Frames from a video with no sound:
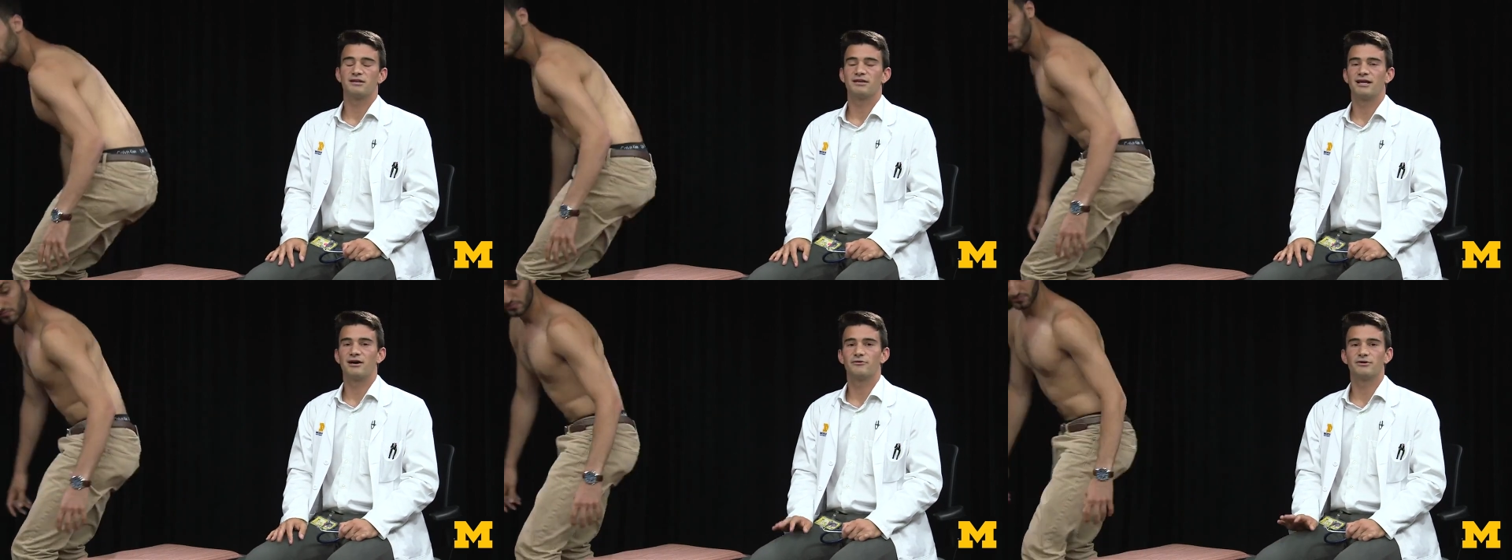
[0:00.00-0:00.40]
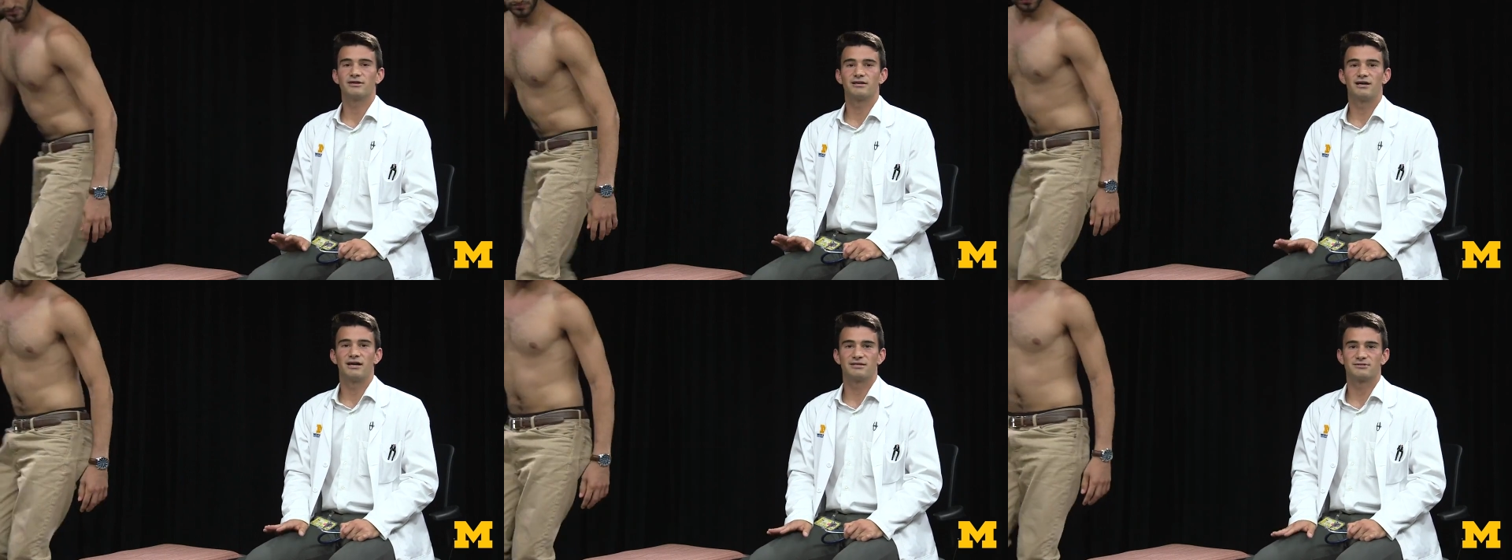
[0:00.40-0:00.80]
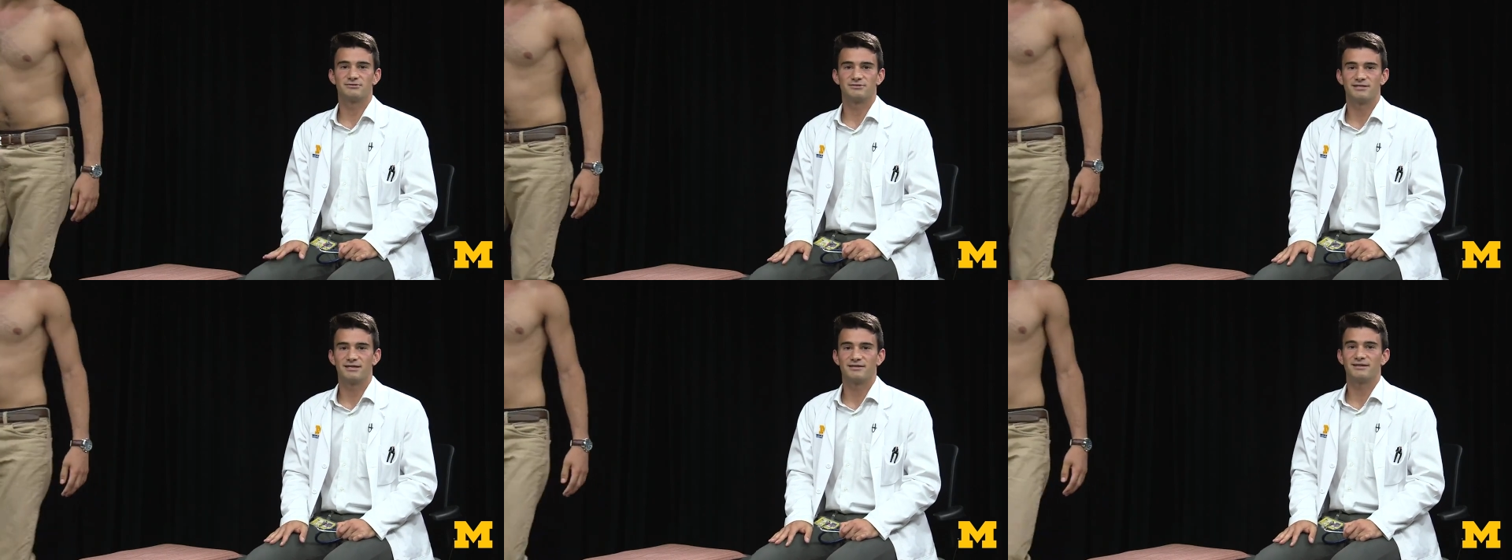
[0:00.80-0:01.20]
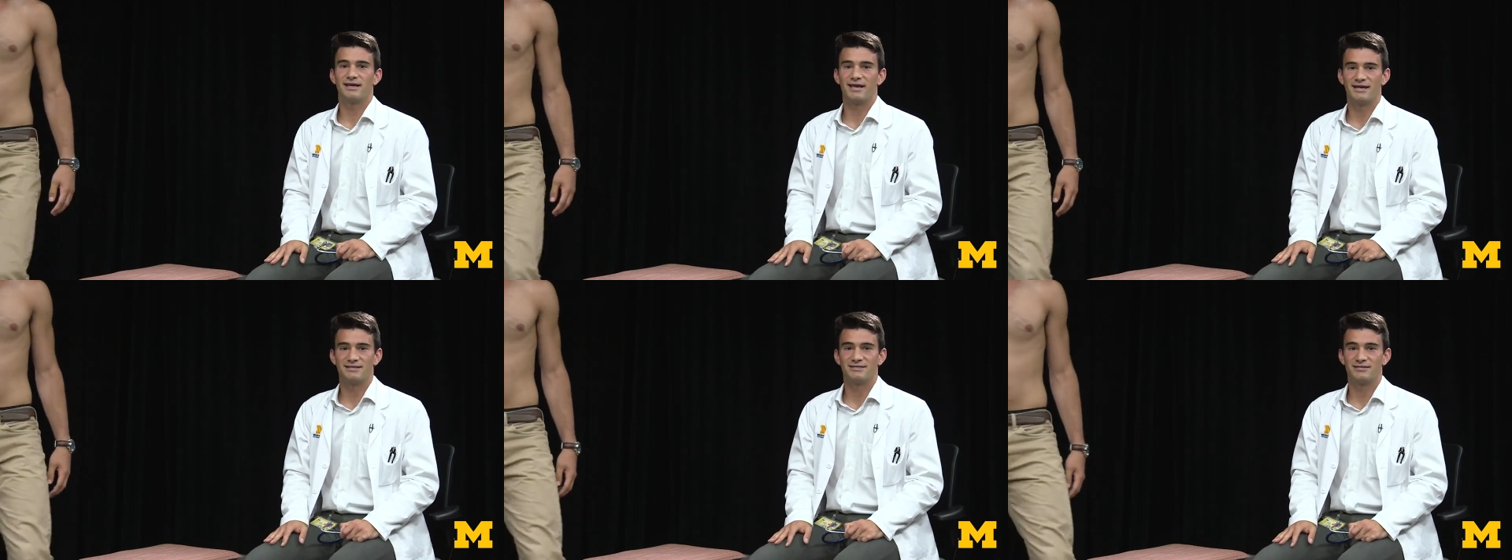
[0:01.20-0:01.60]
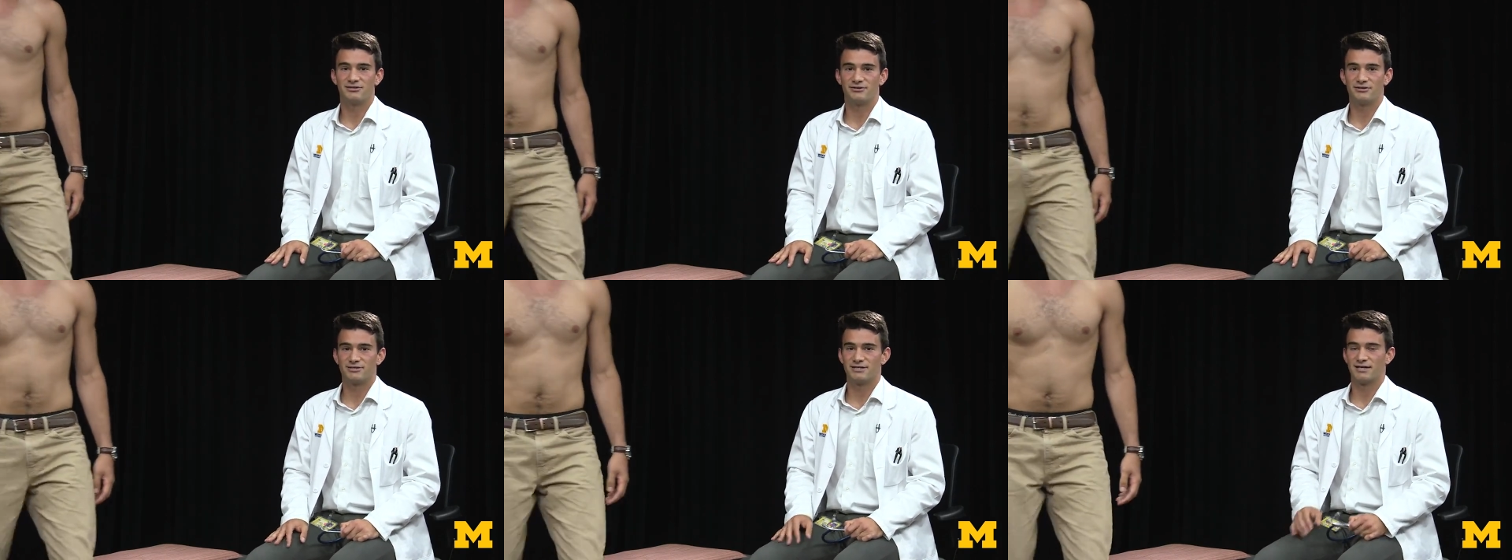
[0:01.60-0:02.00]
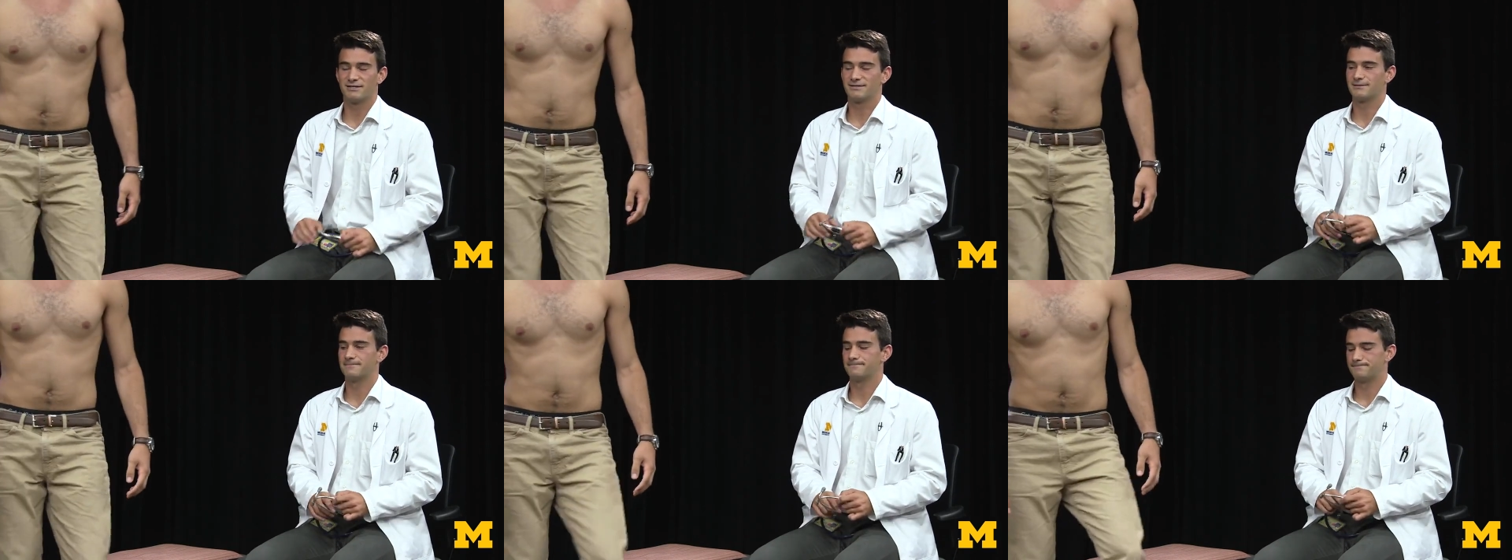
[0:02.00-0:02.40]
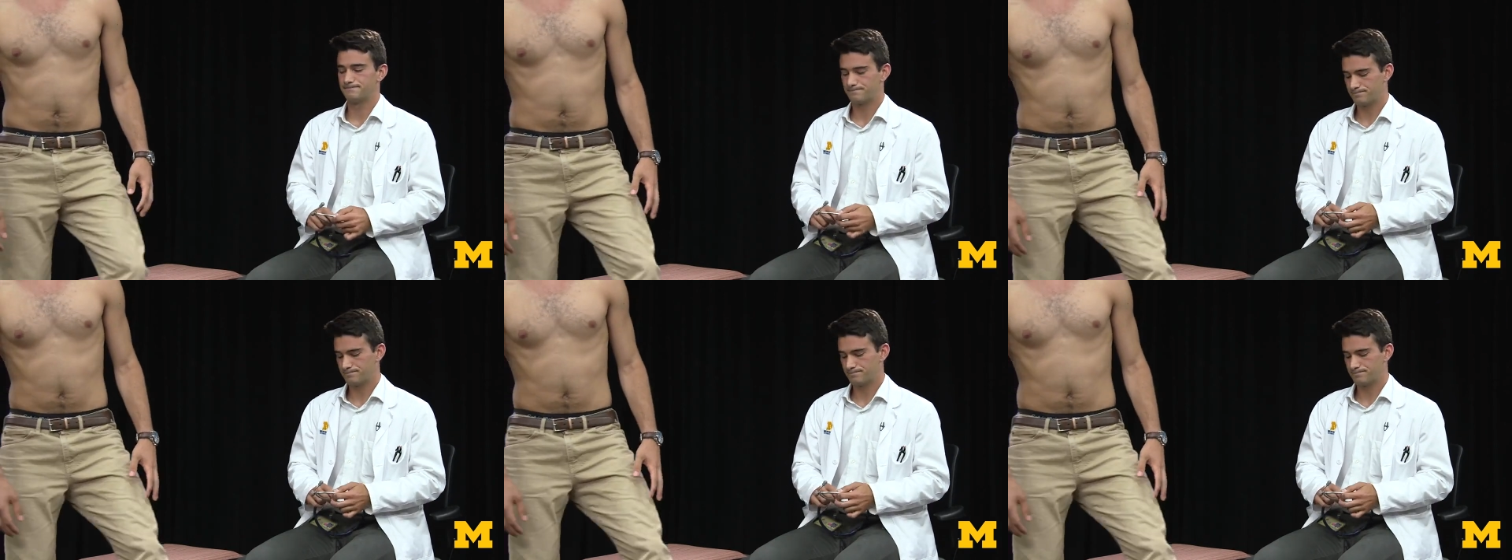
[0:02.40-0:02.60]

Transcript: Now we're going to auscultate the anterior chest.